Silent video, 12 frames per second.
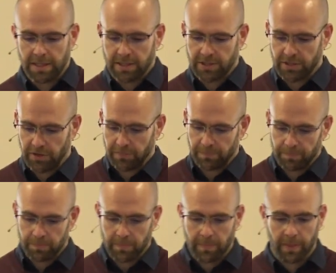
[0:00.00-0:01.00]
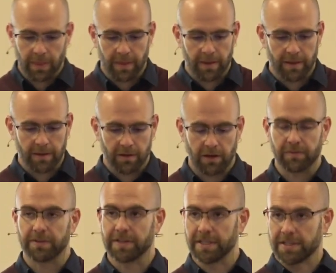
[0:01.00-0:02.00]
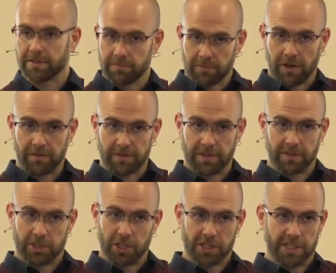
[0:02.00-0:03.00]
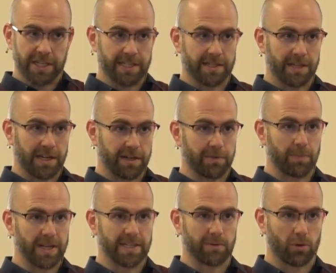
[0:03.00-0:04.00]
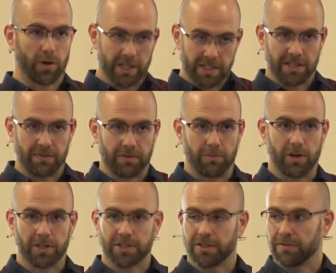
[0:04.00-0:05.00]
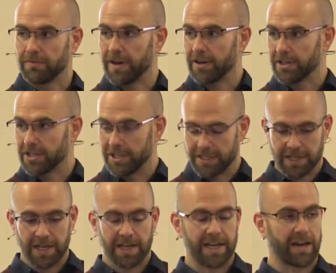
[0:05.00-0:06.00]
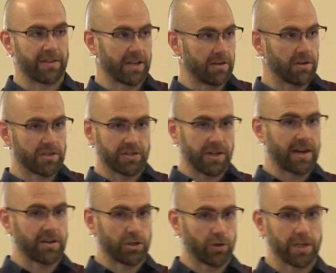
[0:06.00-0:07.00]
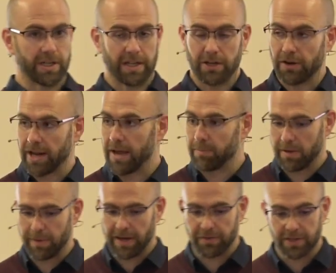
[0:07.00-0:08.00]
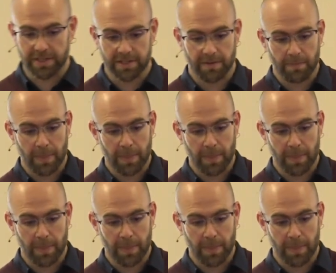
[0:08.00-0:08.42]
So after this, after Jesus has made some quite tough remarks to the Pharisees, now their noses are out of joint and they're not happy about this.